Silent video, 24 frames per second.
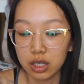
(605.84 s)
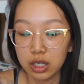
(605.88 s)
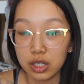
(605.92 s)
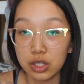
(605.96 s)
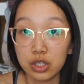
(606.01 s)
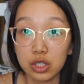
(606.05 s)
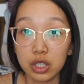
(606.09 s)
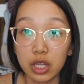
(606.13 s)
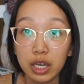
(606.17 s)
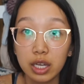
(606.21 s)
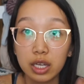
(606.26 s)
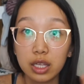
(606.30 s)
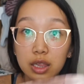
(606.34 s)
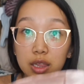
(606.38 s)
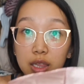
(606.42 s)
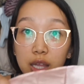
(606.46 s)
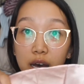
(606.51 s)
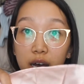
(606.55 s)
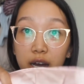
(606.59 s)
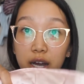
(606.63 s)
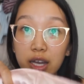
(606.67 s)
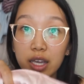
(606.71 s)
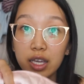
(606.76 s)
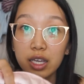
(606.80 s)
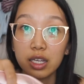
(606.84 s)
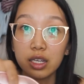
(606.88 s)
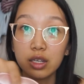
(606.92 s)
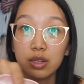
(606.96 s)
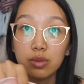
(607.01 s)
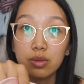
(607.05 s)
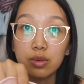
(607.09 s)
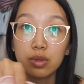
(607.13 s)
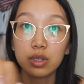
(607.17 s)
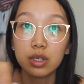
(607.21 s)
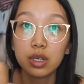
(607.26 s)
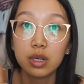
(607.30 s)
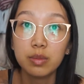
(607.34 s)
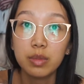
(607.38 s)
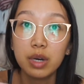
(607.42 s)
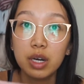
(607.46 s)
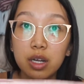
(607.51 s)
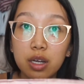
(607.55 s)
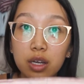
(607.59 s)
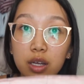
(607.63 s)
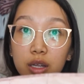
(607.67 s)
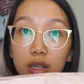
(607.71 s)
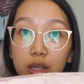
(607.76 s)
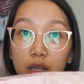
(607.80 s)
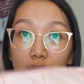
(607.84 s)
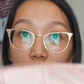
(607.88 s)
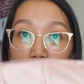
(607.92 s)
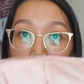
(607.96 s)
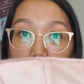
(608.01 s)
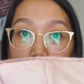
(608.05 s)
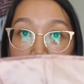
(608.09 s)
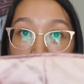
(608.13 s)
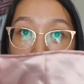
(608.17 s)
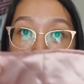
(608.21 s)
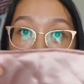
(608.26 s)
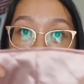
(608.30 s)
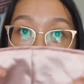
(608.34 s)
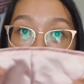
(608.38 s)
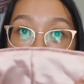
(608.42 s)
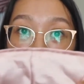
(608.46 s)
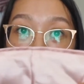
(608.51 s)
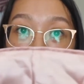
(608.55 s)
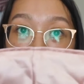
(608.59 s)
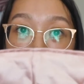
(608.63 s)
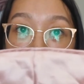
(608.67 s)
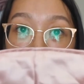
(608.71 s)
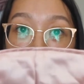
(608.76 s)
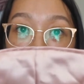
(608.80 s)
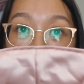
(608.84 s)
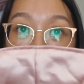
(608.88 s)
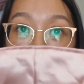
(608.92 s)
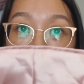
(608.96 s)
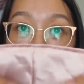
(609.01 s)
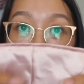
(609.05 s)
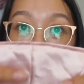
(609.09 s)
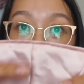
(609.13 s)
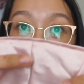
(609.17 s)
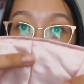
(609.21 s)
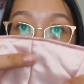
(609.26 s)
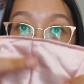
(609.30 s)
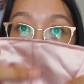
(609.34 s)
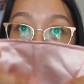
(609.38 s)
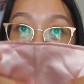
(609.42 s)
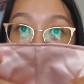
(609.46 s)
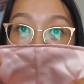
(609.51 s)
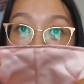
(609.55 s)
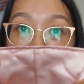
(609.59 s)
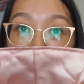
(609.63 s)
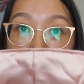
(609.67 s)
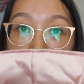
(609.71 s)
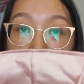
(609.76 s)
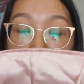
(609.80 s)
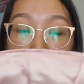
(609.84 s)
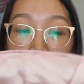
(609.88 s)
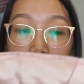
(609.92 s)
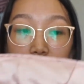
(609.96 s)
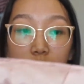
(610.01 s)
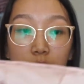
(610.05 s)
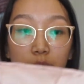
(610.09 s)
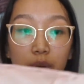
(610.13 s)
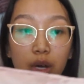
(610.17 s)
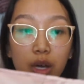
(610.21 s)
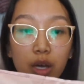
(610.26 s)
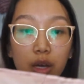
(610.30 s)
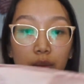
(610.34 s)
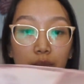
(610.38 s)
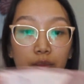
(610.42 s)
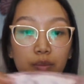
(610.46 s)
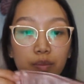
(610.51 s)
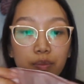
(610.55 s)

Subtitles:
like line among like each of these like lines, but